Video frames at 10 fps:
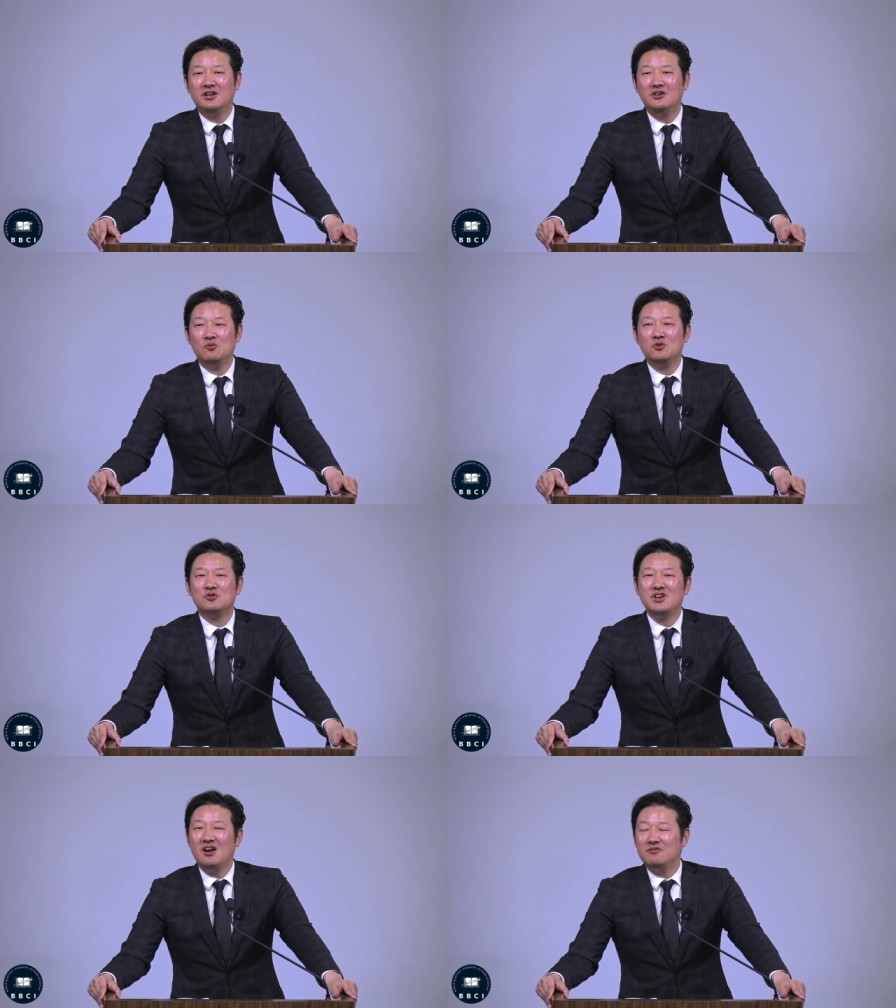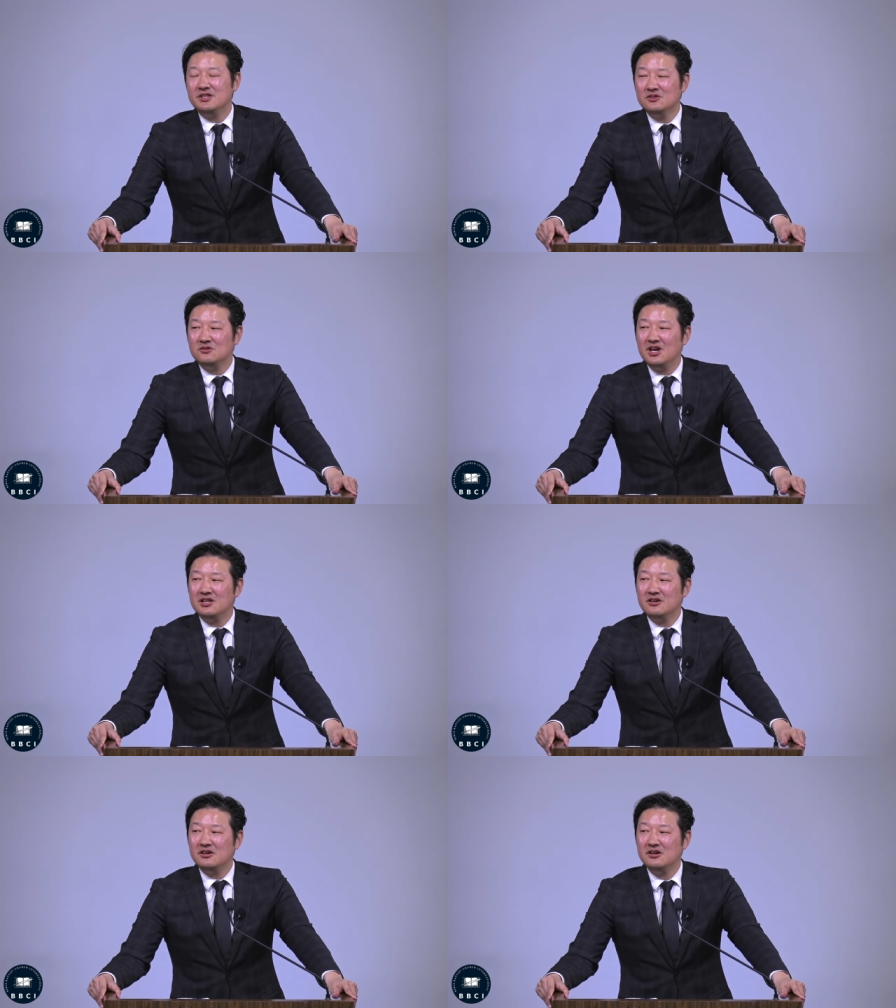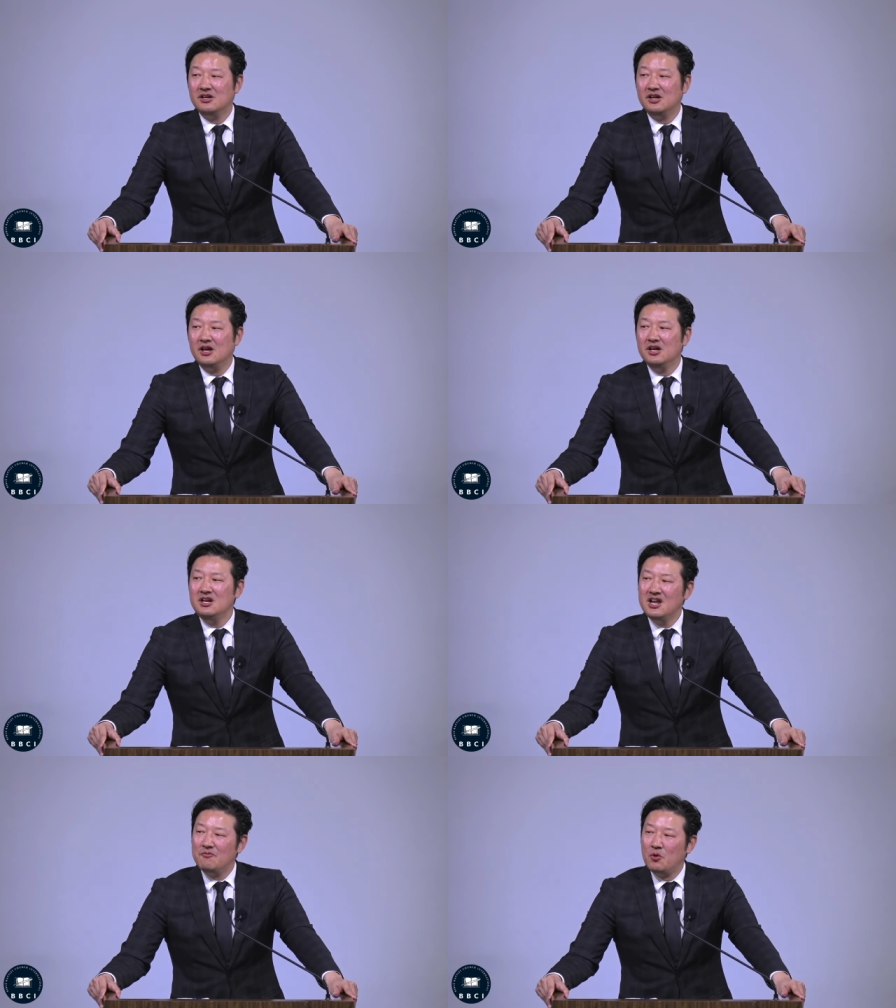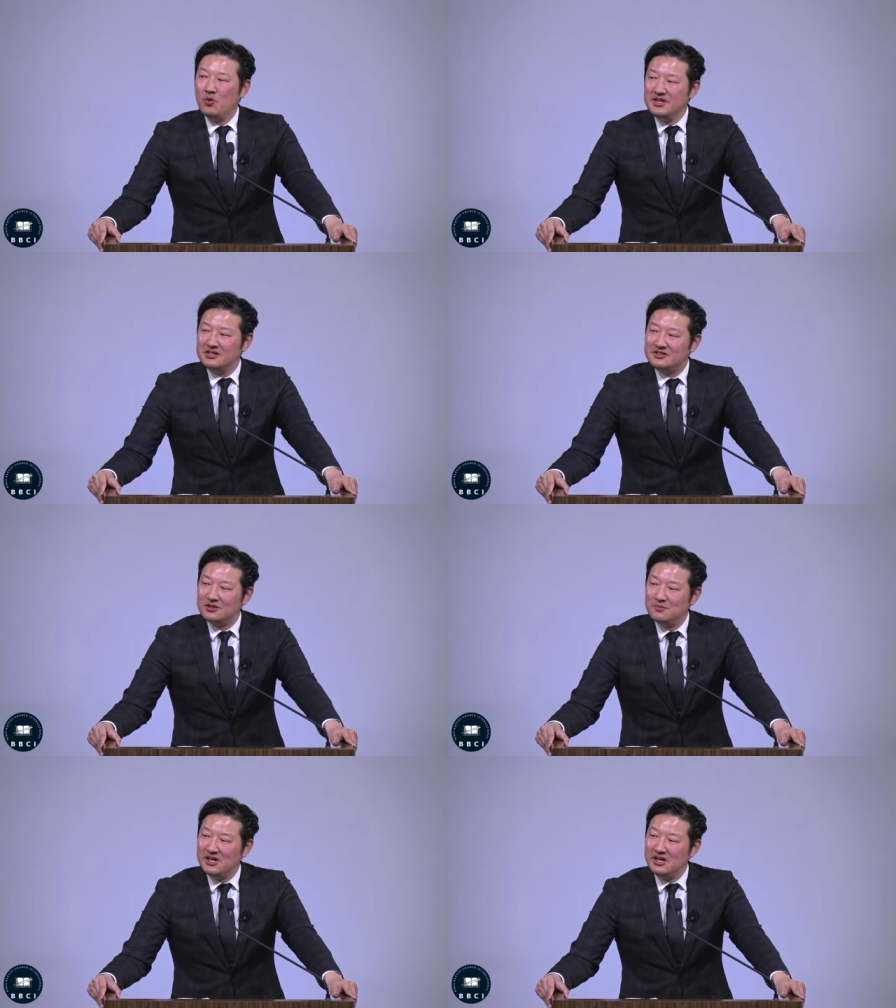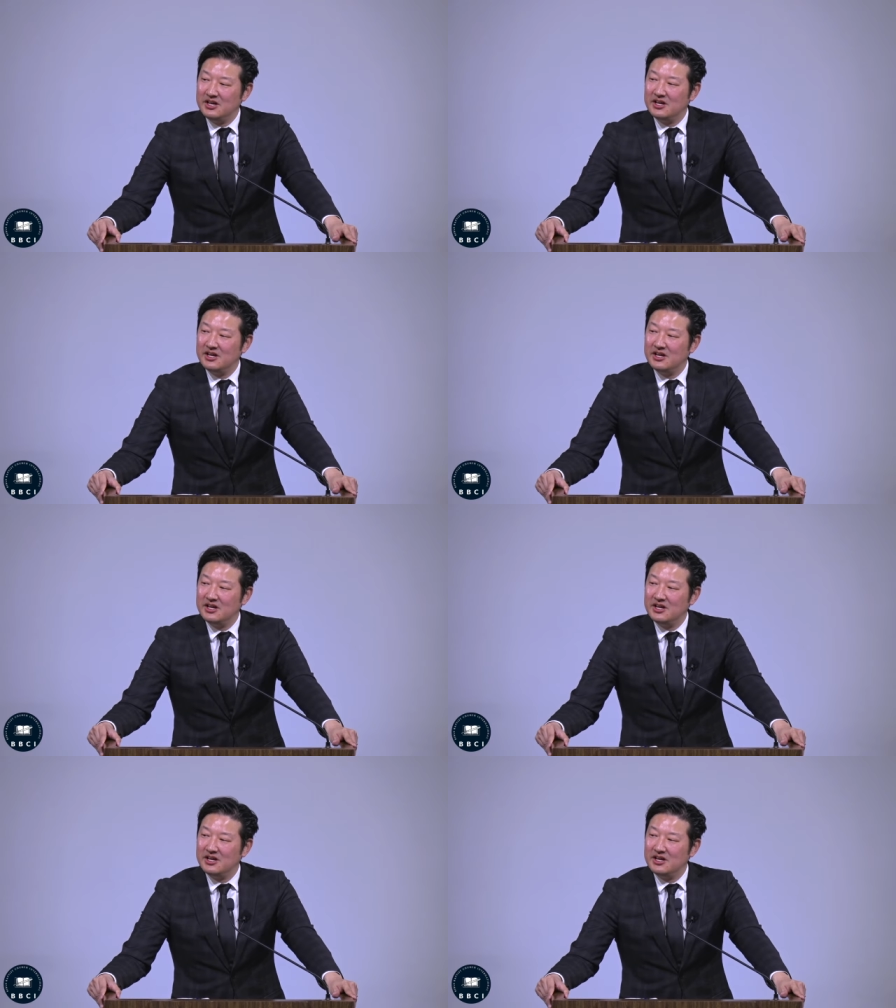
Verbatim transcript: You know, we're doing everything together. And he never witnessed to me.